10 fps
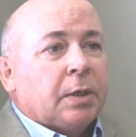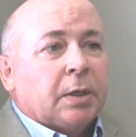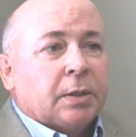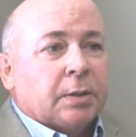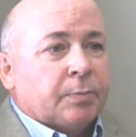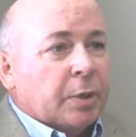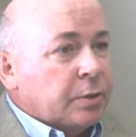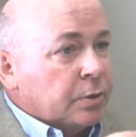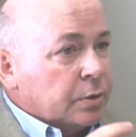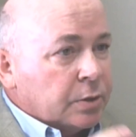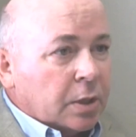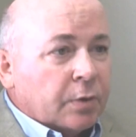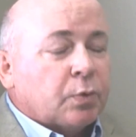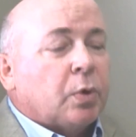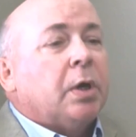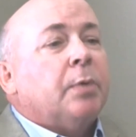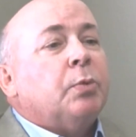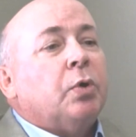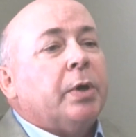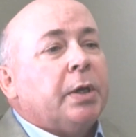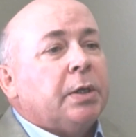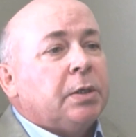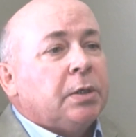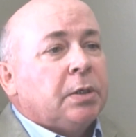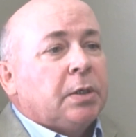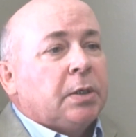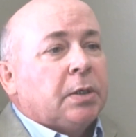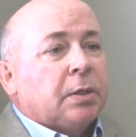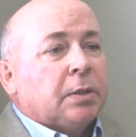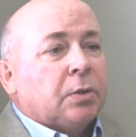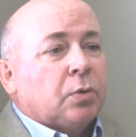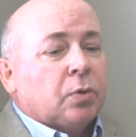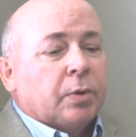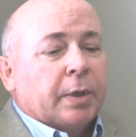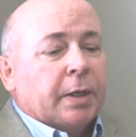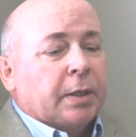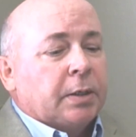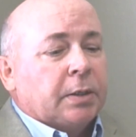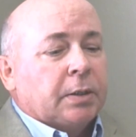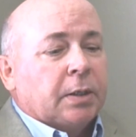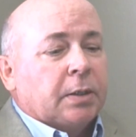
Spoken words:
a major software upgrade or a